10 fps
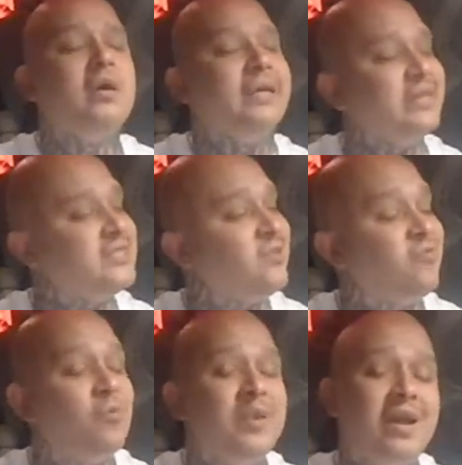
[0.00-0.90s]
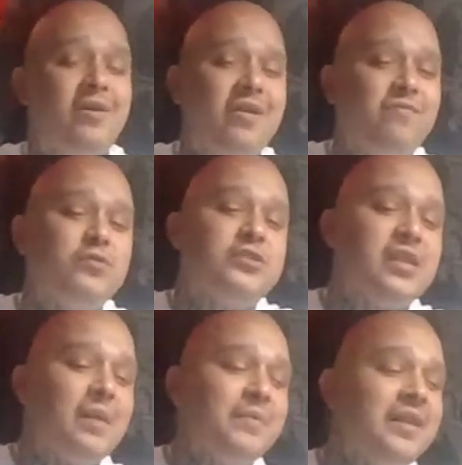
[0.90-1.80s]
and then some fool be like, "Oh, that fool's
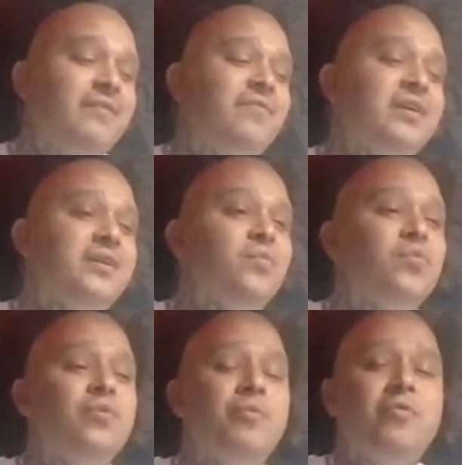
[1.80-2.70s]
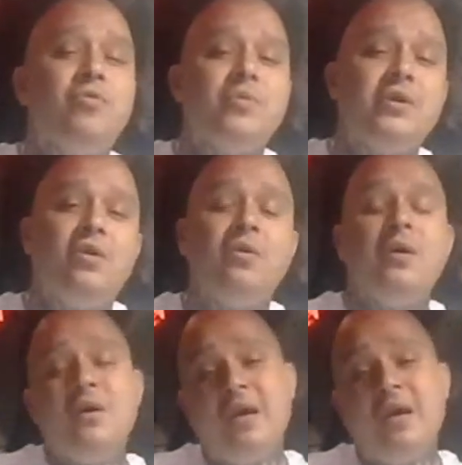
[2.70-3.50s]
slapping that fucking woo woo," you know.